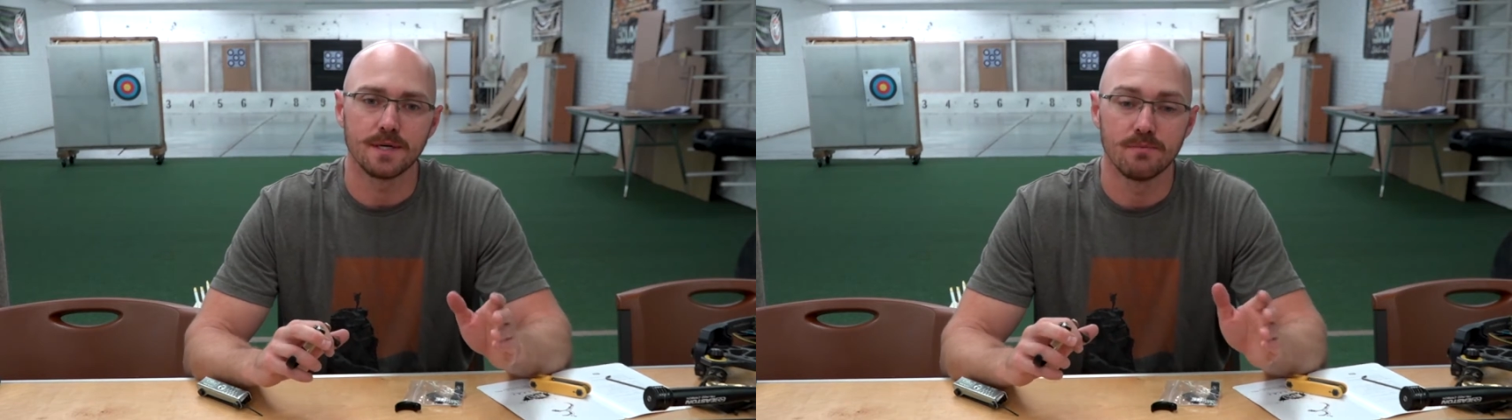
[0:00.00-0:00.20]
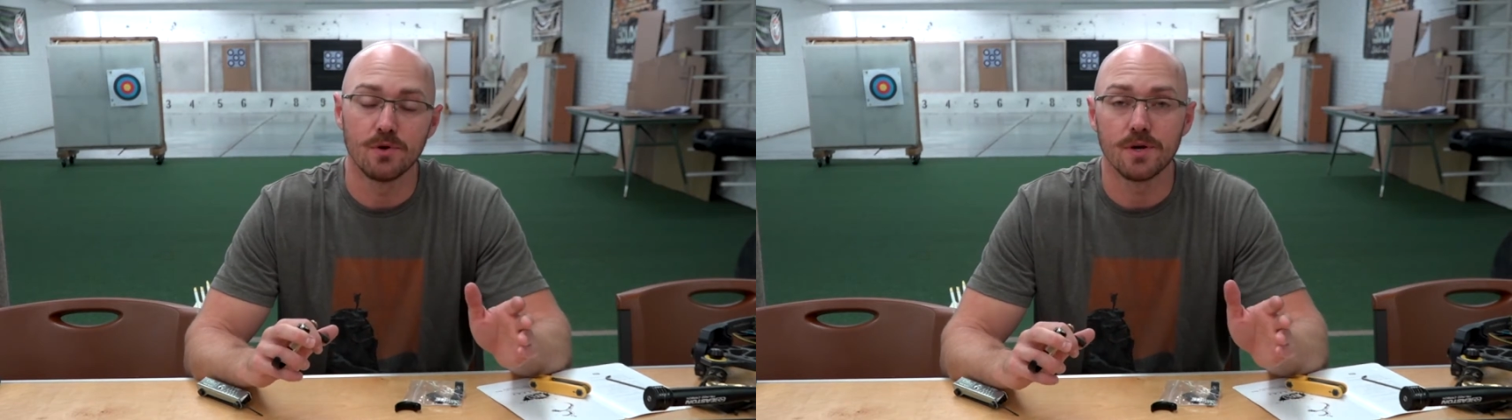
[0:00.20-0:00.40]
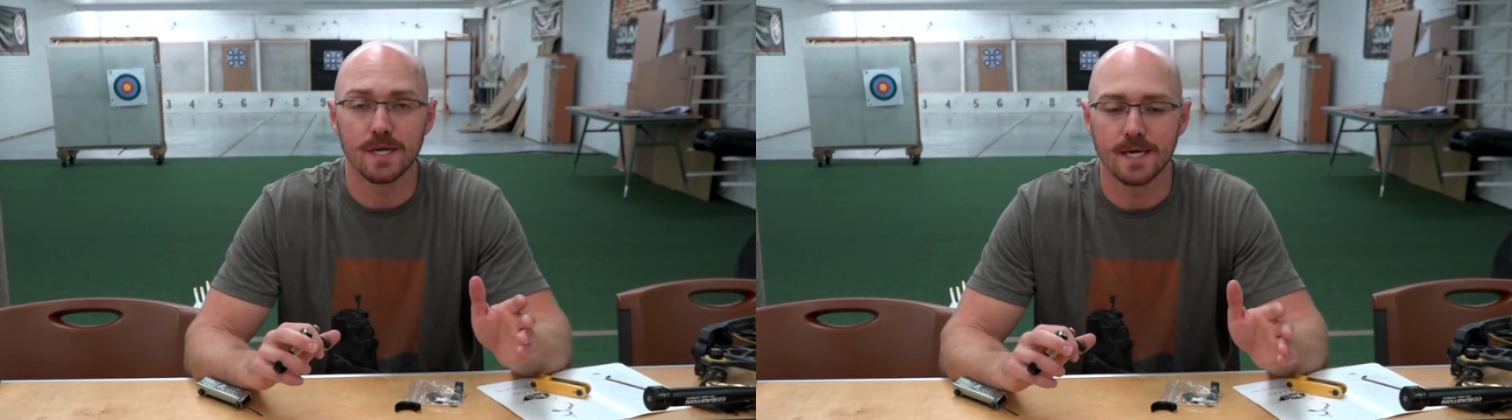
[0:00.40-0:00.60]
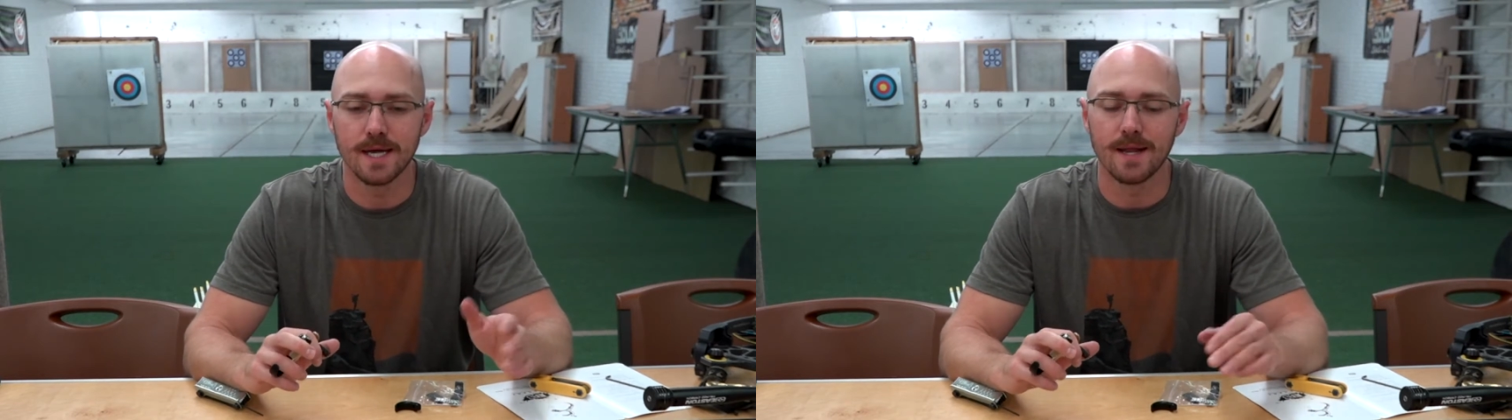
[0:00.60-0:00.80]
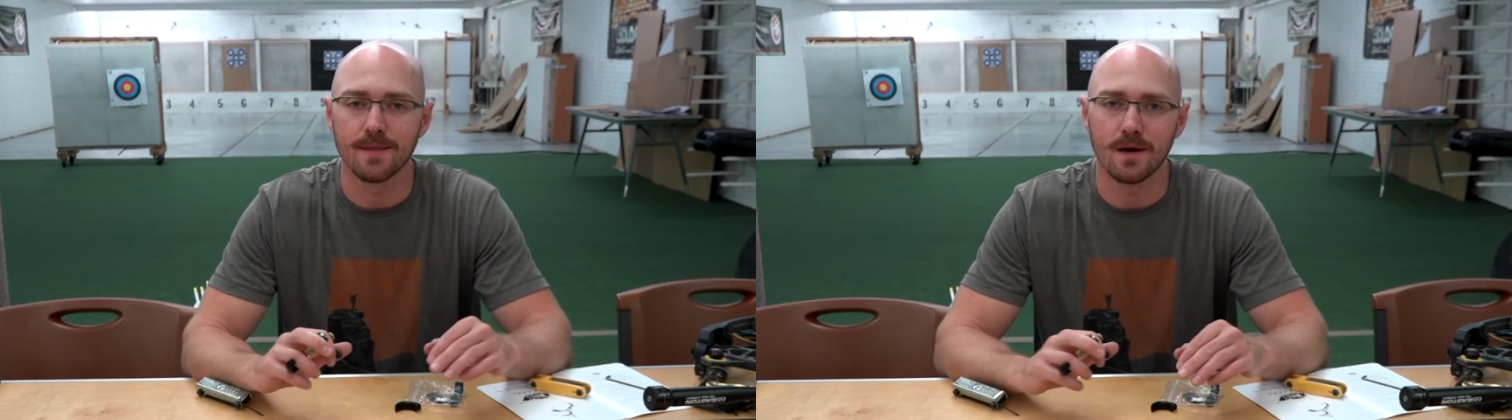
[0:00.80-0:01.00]
community
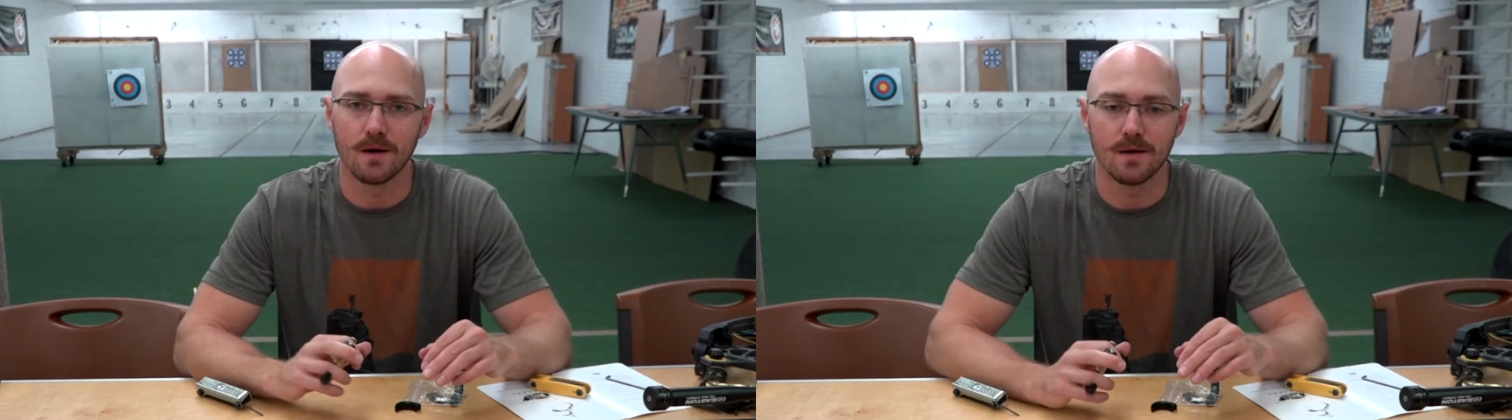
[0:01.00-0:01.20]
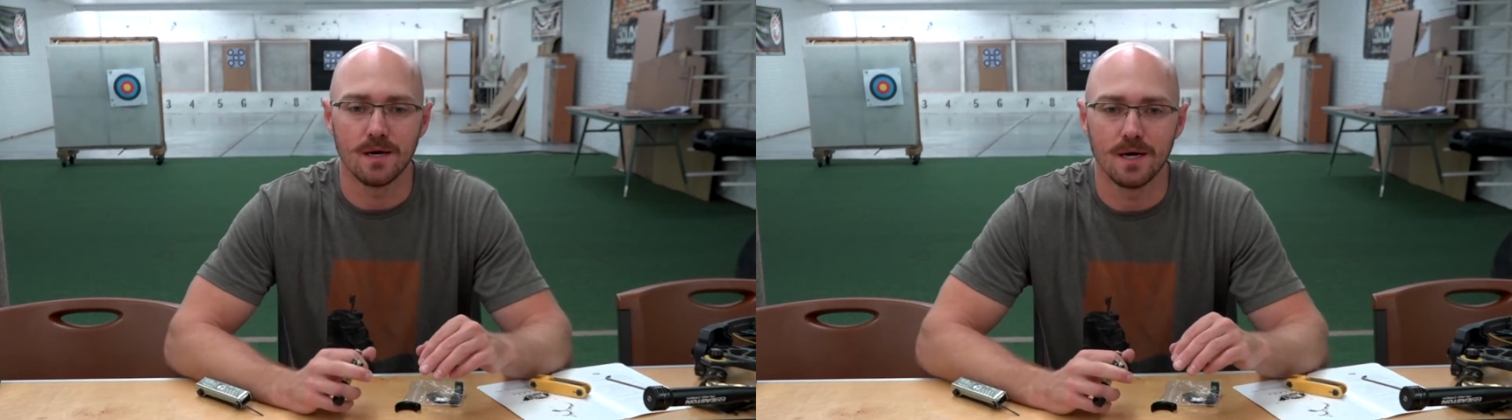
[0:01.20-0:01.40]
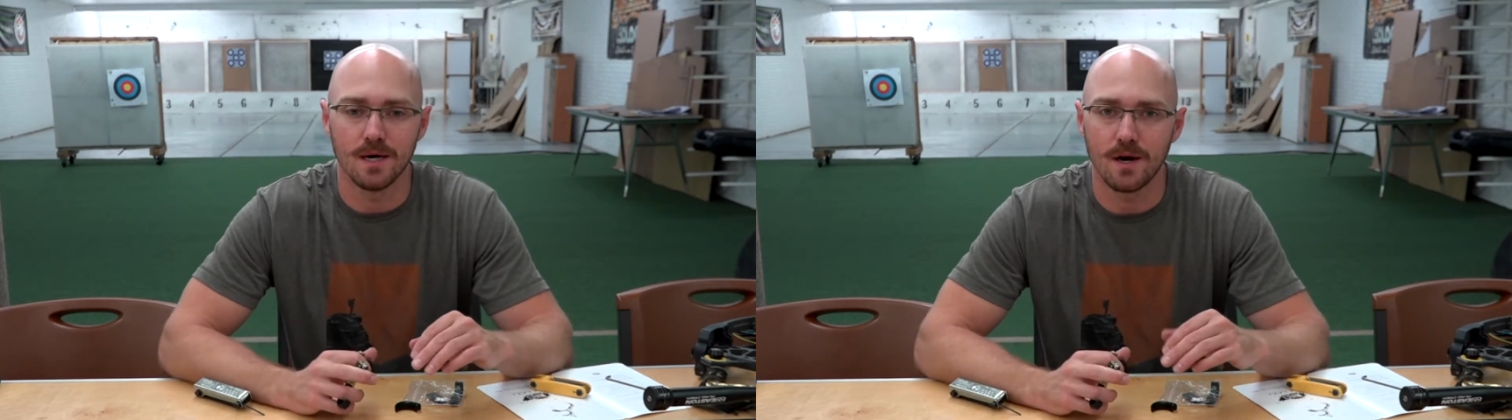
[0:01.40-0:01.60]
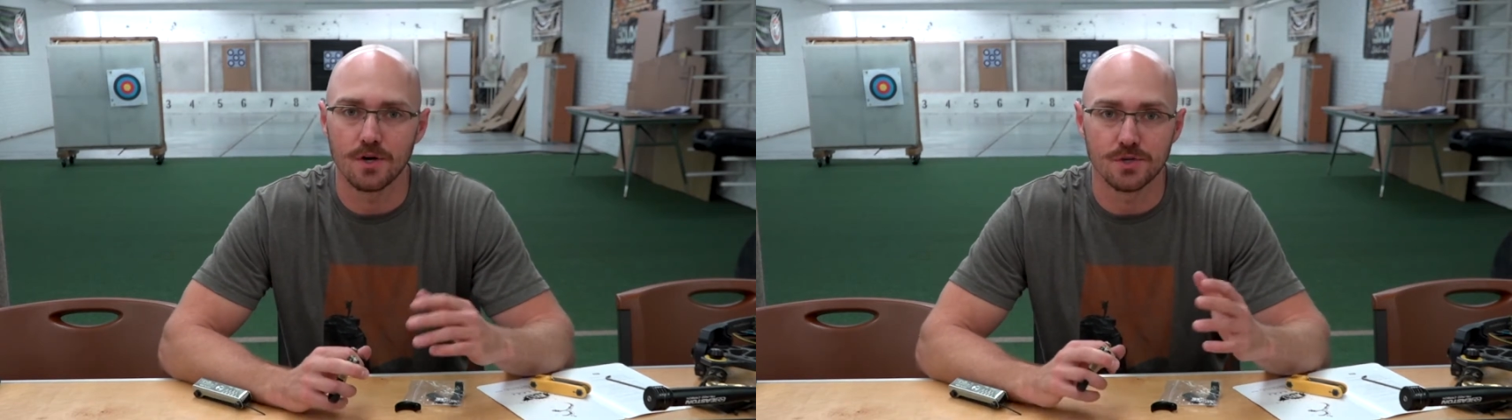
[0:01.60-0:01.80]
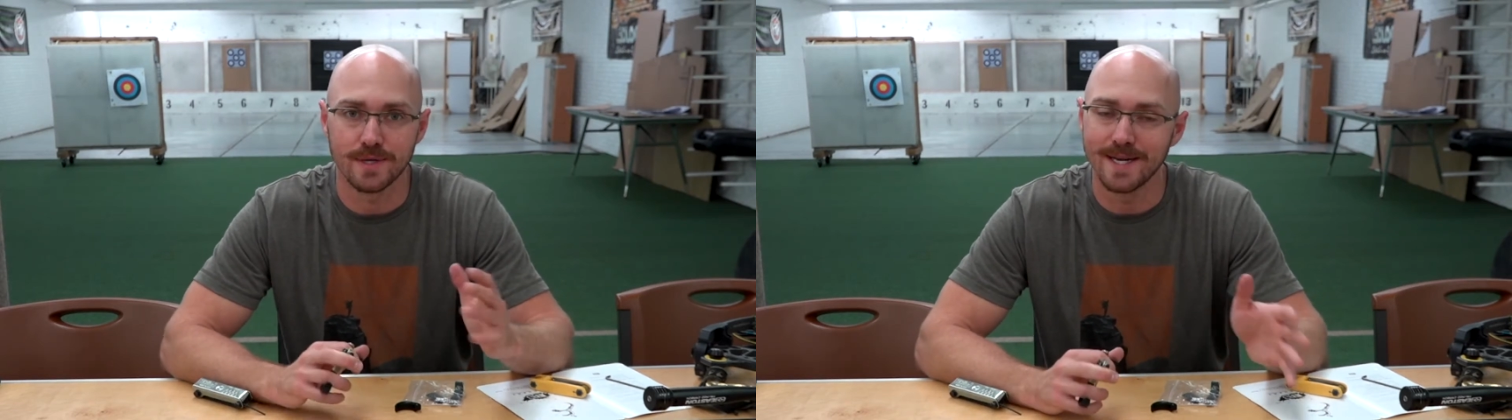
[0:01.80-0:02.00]
and in the
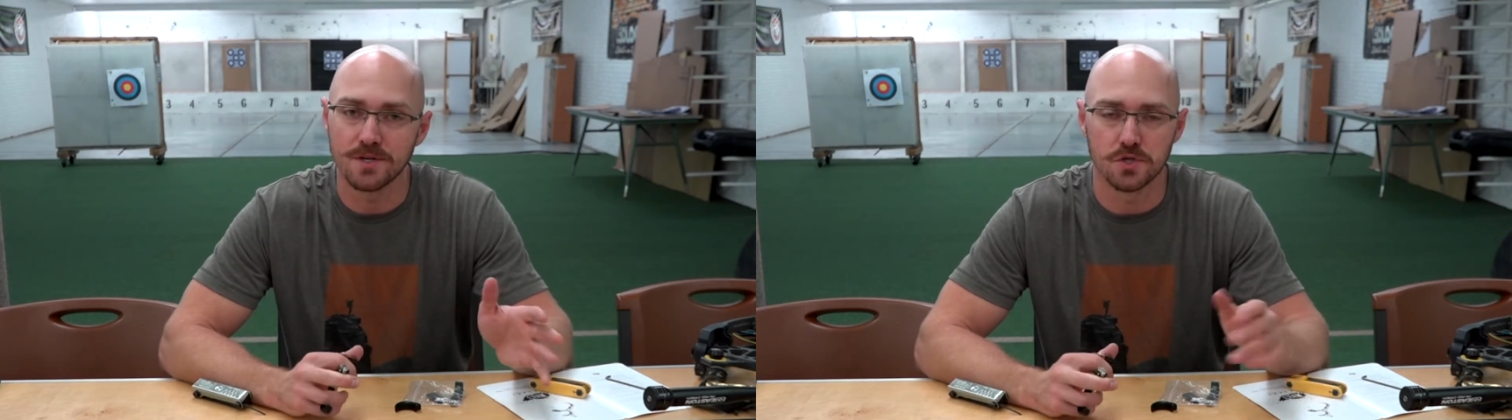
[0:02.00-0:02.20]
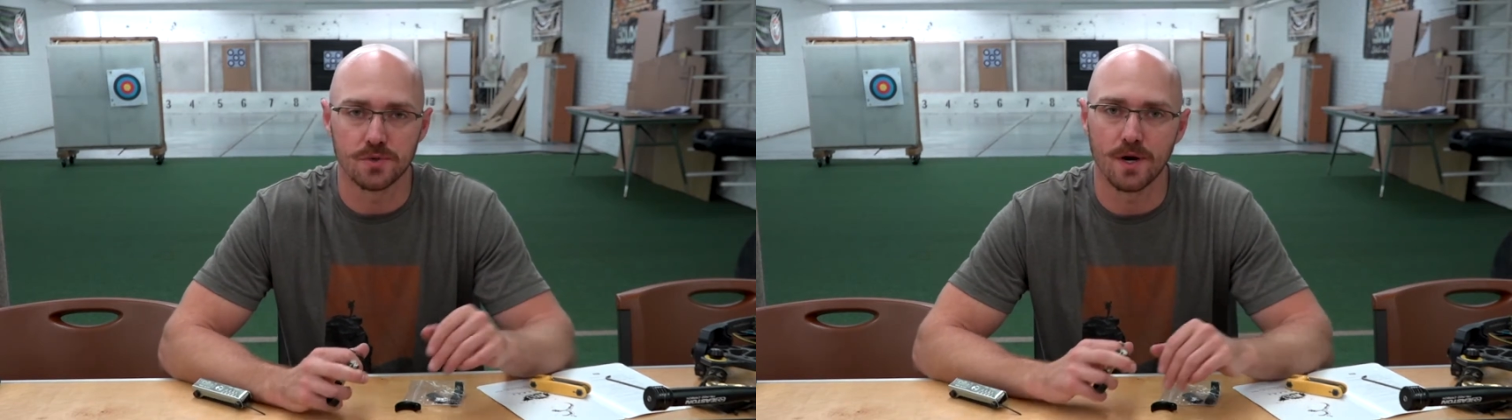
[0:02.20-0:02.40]
archery industry